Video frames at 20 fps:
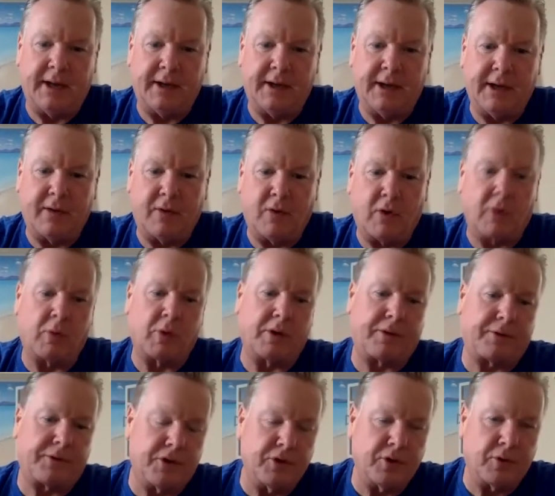or were
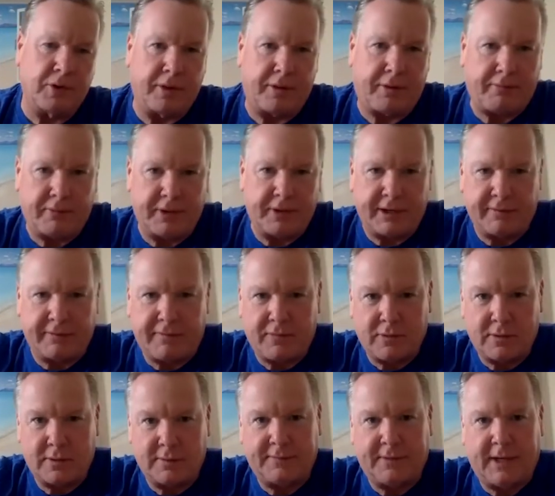2 and 3 and
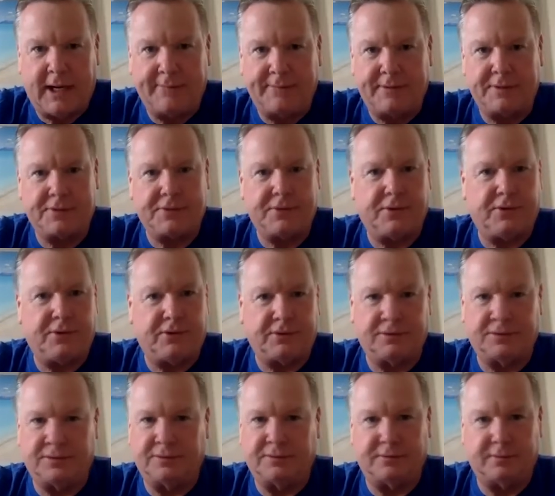4 and 5 years old,
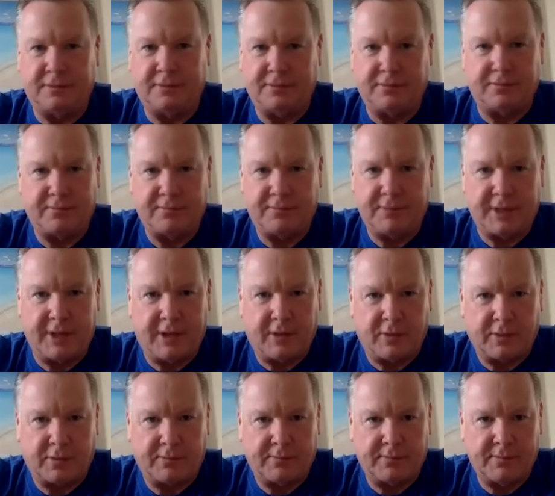who
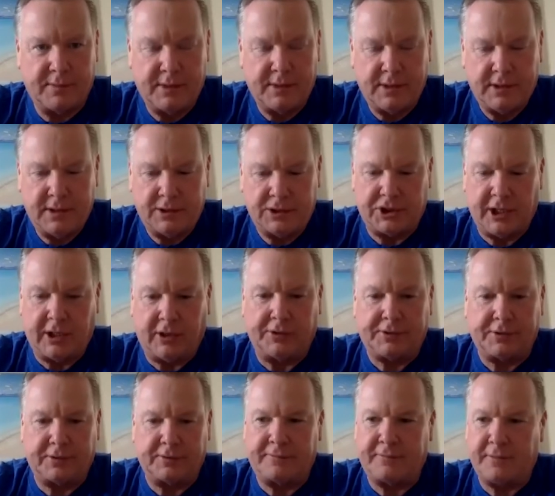were
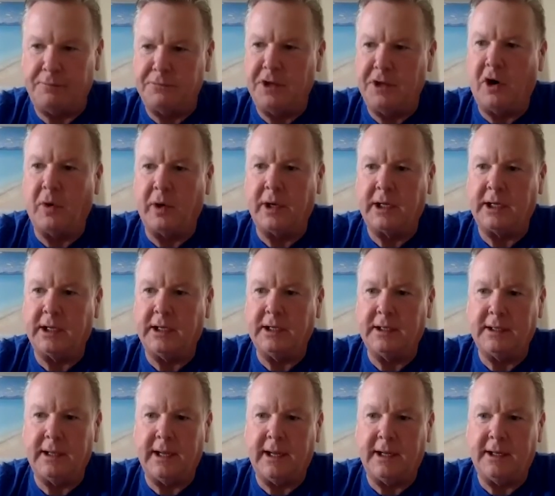sheltered from knowing
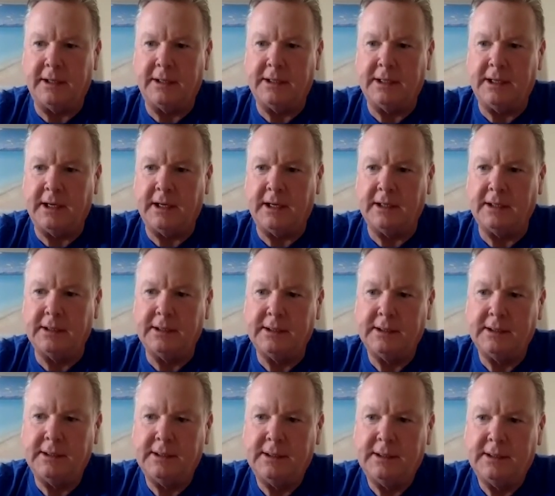it,
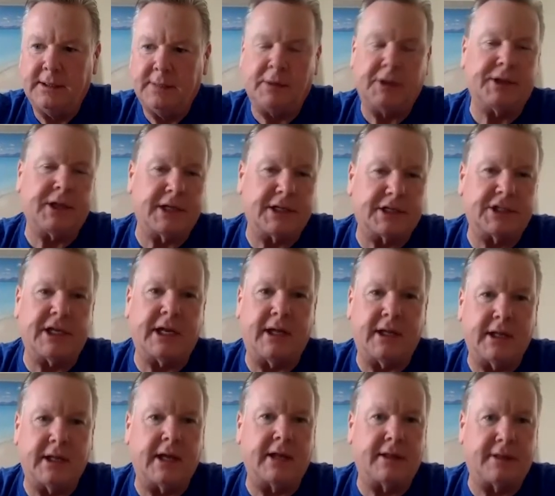but
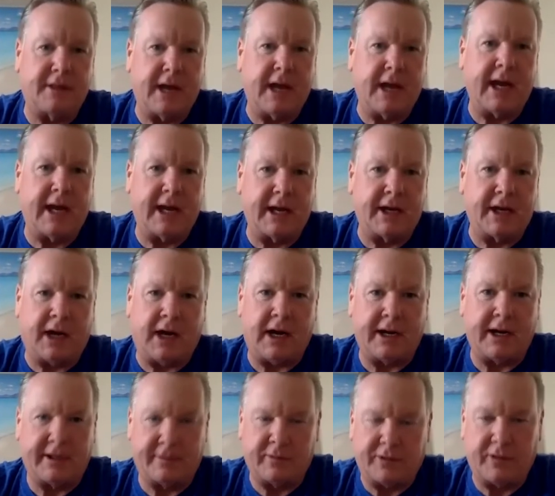they and
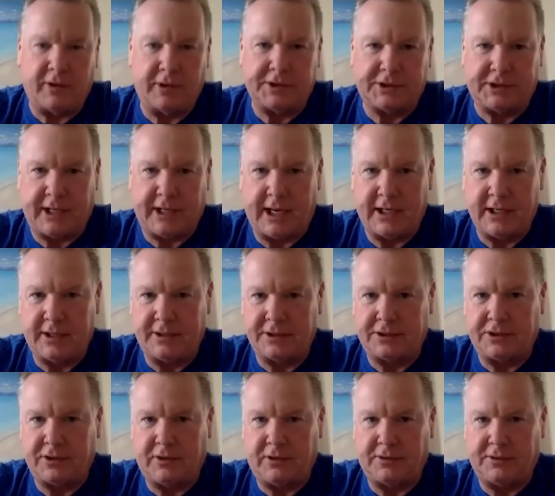I, we all stand on the
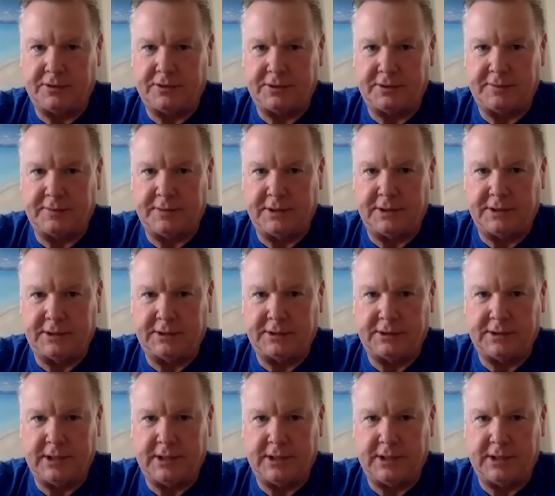shoulders of these